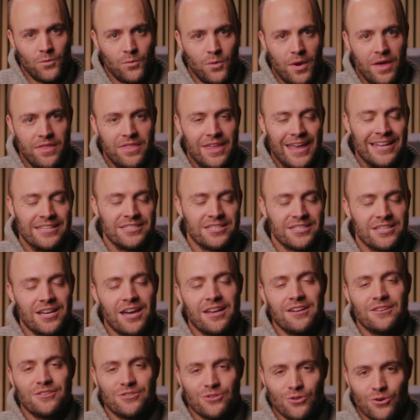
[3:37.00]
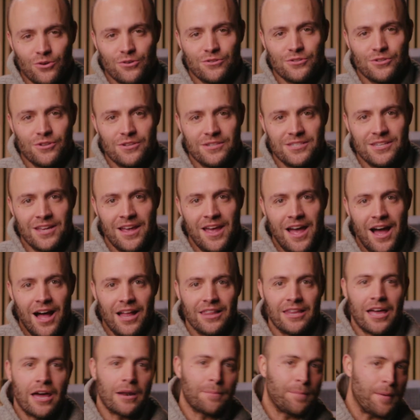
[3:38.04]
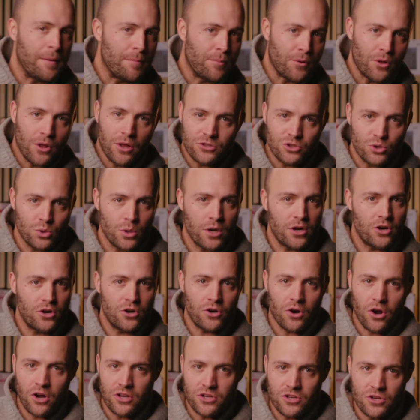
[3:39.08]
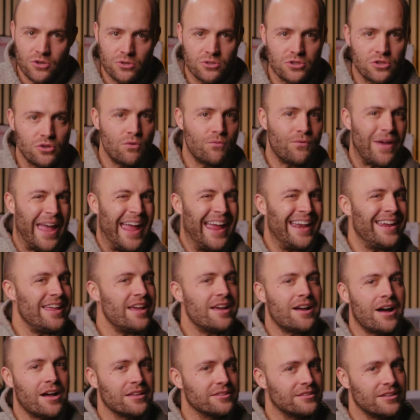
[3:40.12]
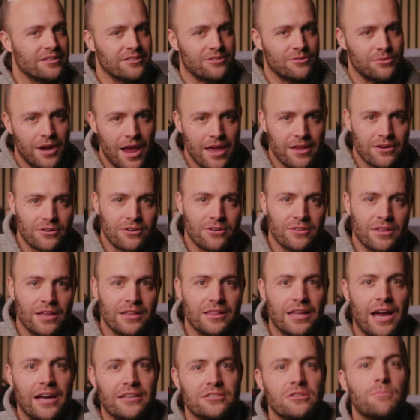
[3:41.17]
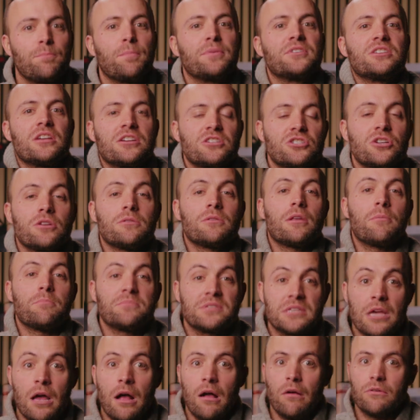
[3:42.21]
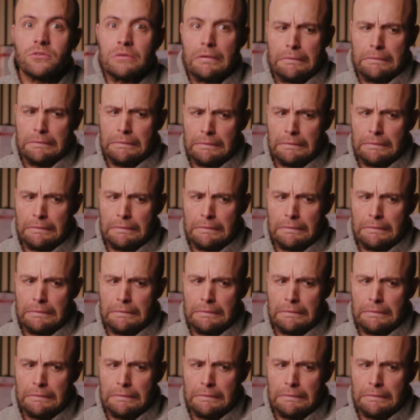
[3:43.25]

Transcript: with insider sources. A lot of people on Twitter, on YouTube, any content creator, they like to position themselves.